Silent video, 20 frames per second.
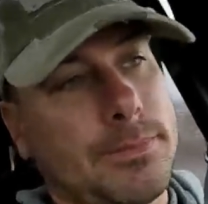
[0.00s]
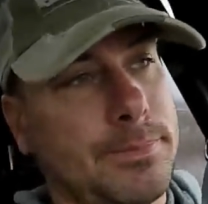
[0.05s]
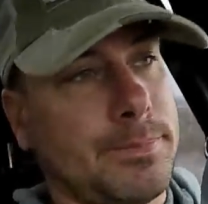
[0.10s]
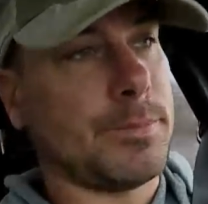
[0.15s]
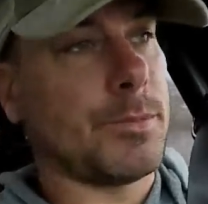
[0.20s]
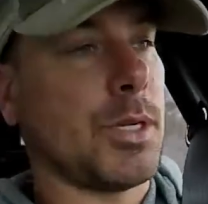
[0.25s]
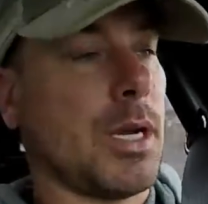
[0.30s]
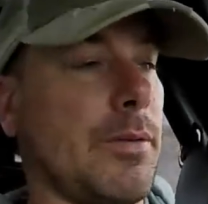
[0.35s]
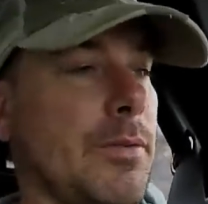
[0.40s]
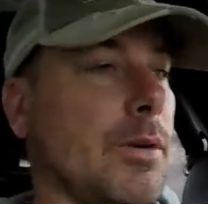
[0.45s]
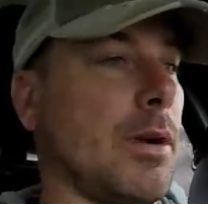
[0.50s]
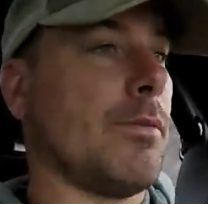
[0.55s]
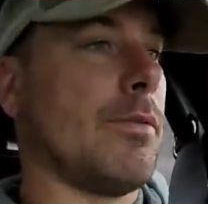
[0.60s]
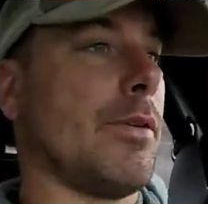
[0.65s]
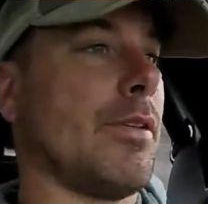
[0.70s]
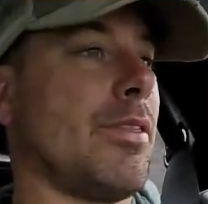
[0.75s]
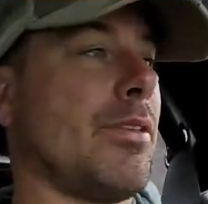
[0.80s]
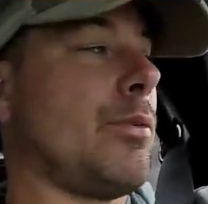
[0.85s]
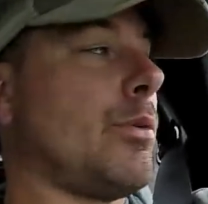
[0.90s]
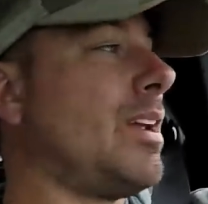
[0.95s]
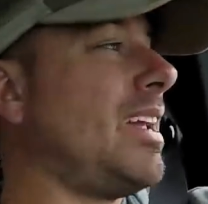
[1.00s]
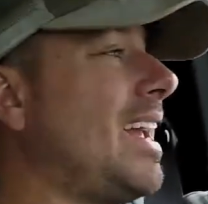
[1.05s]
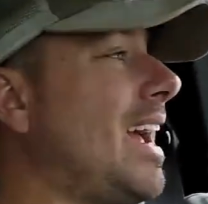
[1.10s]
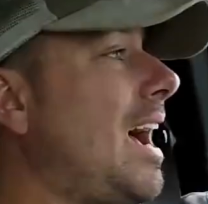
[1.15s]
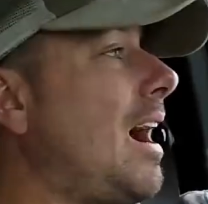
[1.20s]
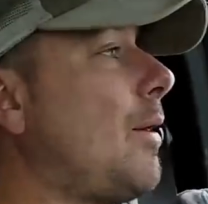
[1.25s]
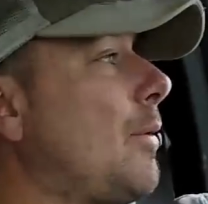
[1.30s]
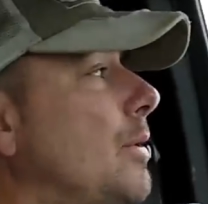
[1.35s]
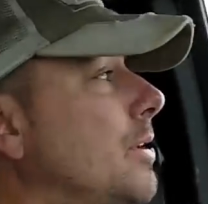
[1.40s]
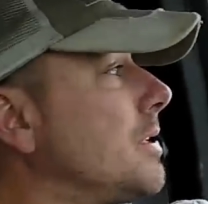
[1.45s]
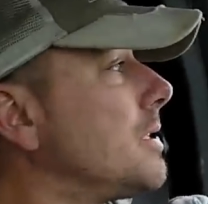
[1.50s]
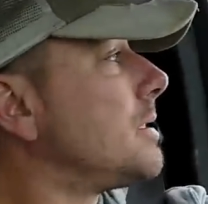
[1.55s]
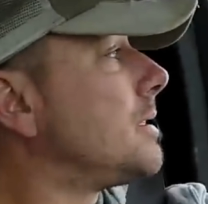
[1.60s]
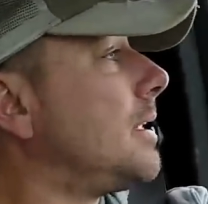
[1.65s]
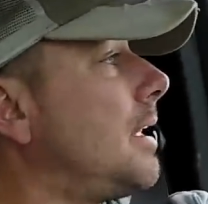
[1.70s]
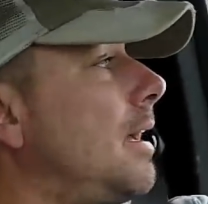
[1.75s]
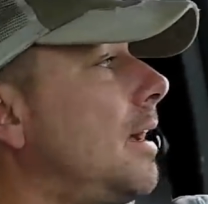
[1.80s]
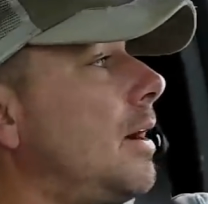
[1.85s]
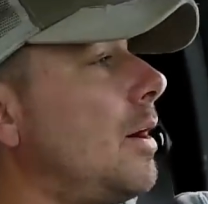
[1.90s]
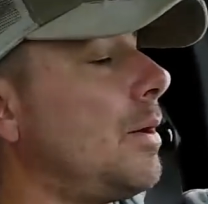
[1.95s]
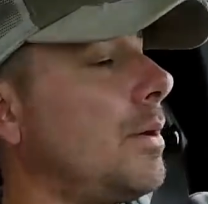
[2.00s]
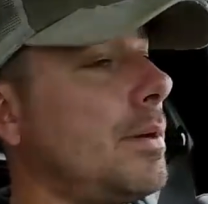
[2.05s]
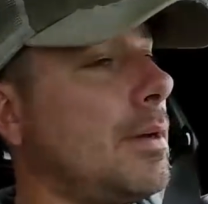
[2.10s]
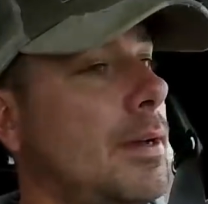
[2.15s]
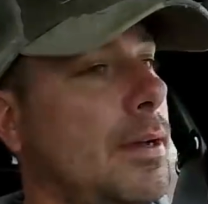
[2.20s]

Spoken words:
Driving around for 3 hours now.